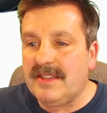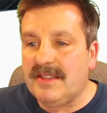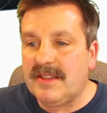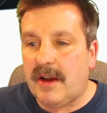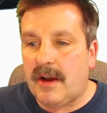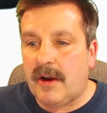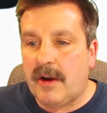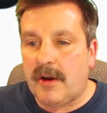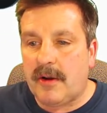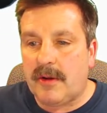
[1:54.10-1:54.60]

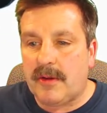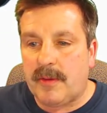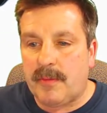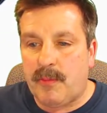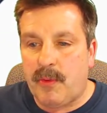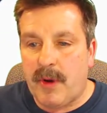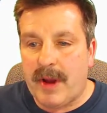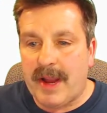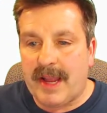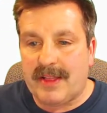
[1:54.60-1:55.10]
are the
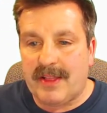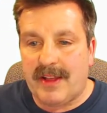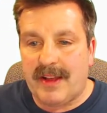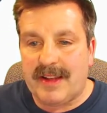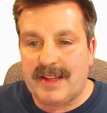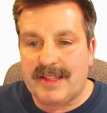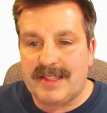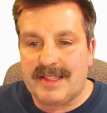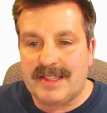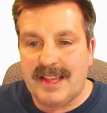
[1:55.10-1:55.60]
brake
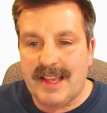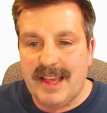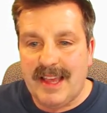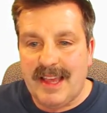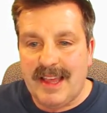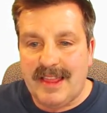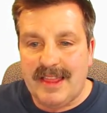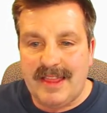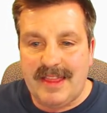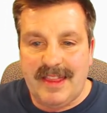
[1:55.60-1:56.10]
lights.
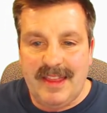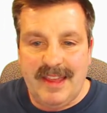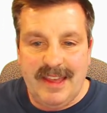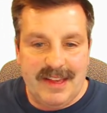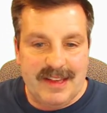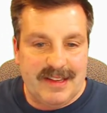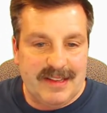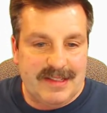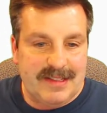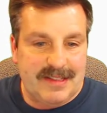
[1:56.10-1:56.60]

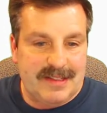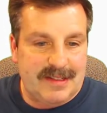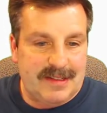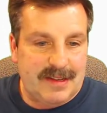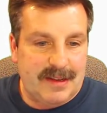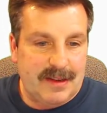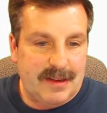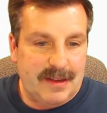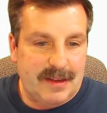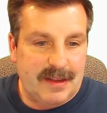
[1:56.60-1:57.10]
This
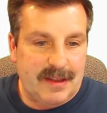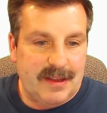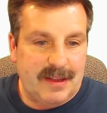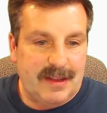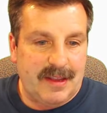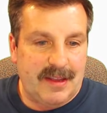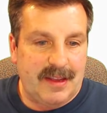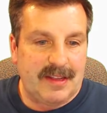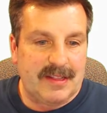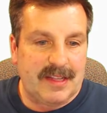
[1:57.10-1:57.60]

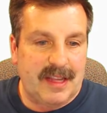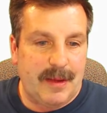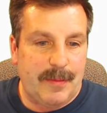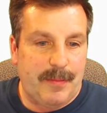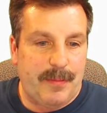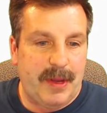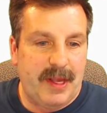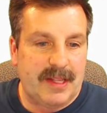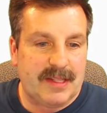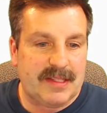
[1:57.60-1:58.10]
is a
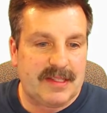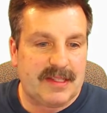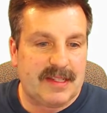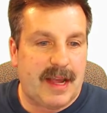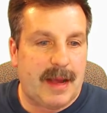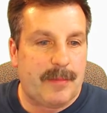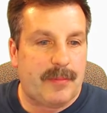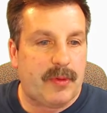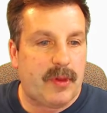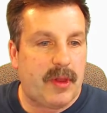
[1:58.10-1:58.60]
pit
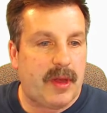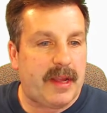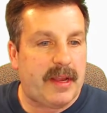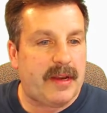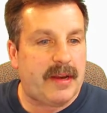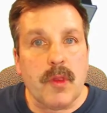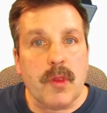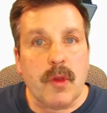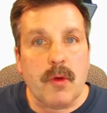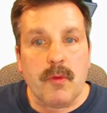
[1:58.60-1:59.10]
stop light.
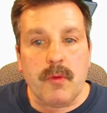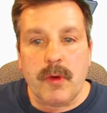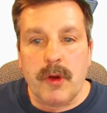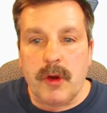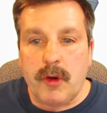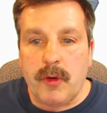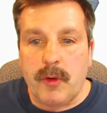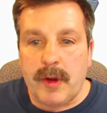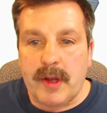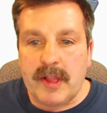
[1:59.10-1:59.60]

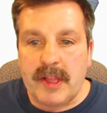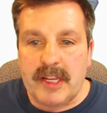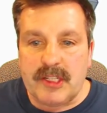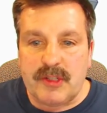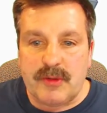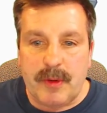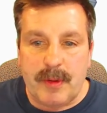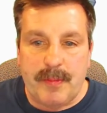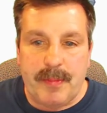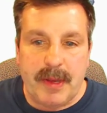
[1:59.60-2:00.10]
Real quickly,
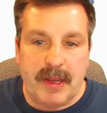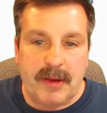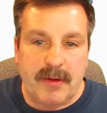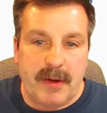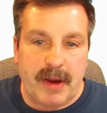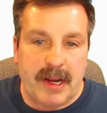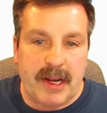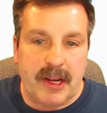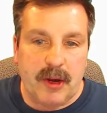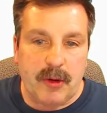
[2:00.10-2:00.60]
as we peek
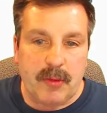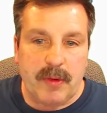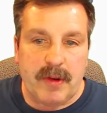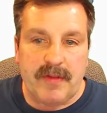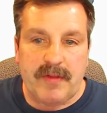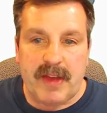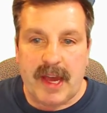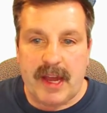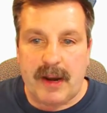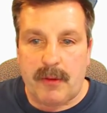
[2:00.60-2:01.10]
right here,
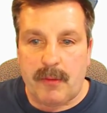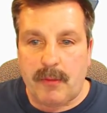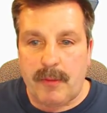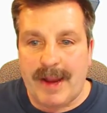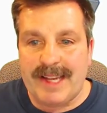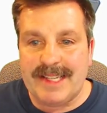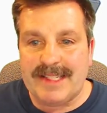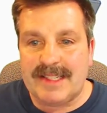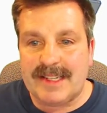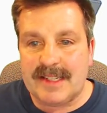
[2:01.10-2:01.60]
we've got a
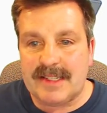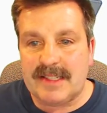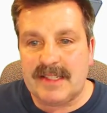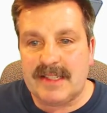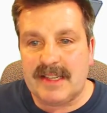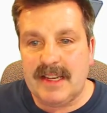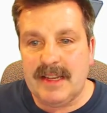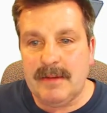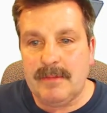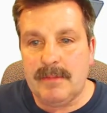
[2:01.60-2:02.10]
racing
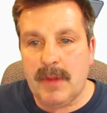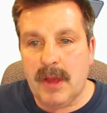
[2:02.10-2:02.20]
seat,